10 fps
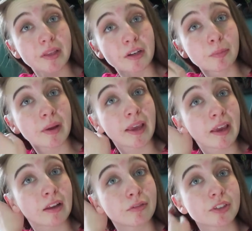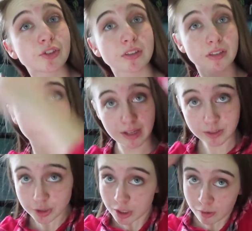Peter Pan, which is the
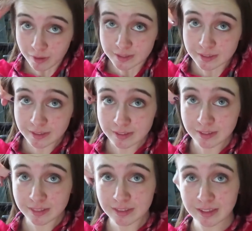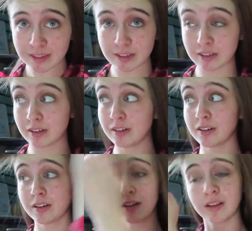last show I did in a theater.
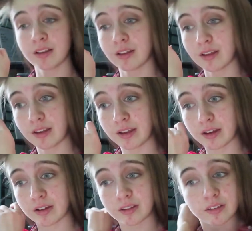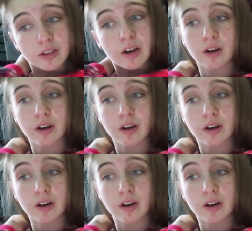And